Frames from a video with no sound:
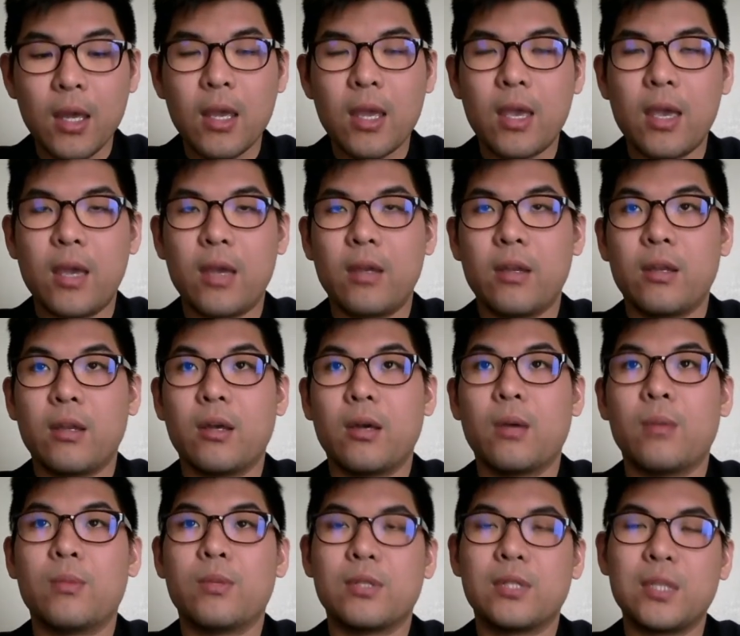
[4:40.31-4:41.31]
And
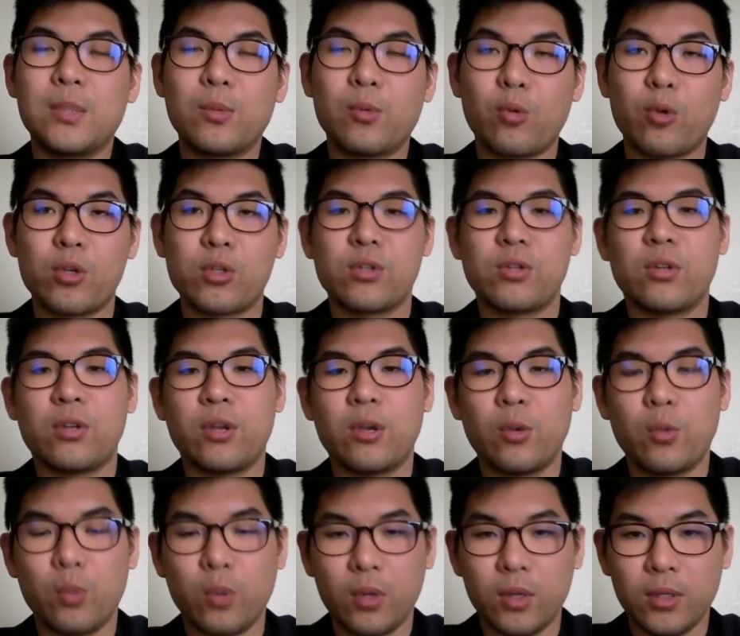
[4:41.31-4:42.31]
um, the sleep
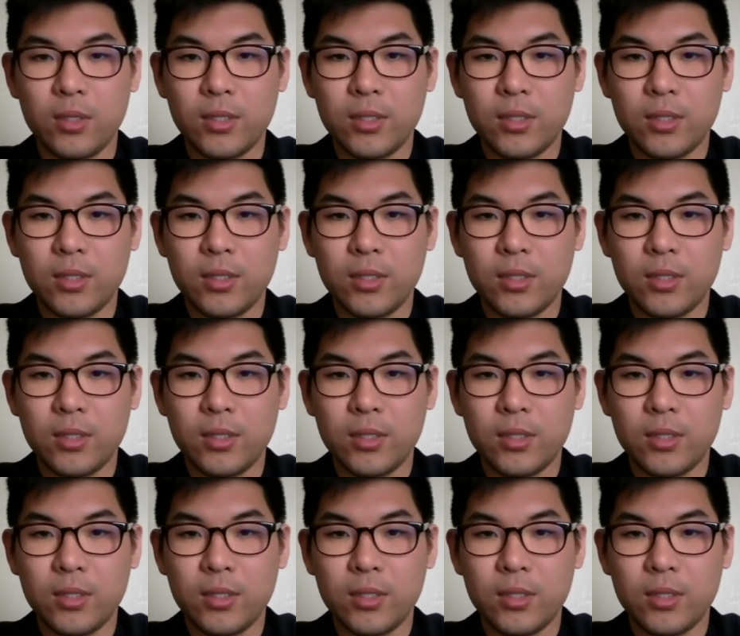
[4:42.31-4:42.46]
questionnaire will